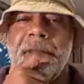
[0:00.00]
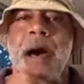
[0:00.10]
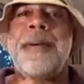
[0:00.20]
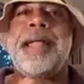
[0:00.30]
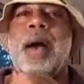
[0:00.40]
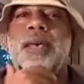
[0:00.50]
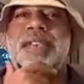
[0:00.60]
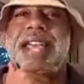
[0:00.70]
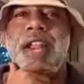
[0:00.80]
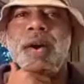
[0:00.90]
I'll bet
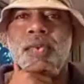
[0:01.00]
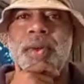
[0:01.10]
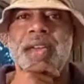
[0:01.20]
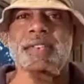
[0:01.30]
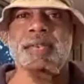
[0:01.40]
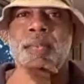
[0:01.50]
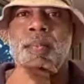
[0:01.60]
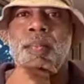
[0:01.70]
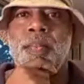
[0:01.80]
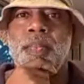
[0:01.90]
Aquateki knows who he is.
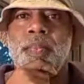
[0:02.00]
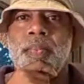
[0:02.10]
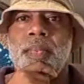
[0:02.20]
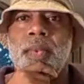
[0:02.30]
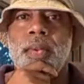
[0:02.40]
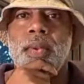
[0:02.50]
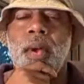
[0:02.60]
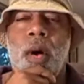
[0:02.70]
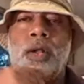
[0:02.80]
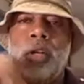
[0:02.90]

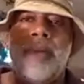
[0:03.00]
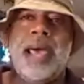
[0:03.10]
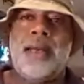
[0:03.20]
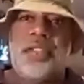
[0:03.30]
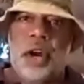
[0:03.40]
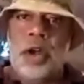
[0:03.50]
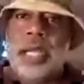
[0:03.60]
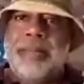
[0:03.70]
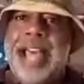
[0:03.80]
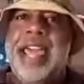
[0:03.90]
Older man with
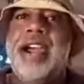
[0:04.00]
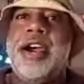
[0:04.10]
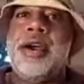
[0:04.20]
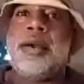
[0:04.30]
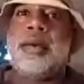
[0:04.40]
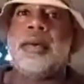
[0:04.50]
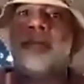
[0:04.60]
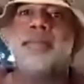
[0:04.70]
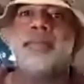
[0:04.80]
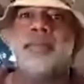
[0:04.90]
curly black hair,
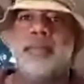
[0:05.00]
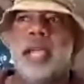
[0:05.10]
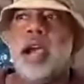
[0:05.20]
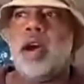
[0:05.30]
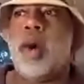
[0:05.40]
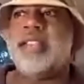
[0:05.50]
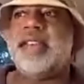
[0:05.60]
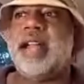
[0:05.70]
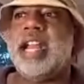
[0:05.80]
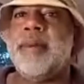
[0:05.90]
Eric
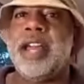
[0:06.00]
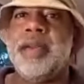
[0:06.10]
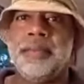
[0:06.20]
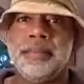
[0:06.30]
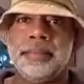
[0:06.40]
Weinstein. Anybody?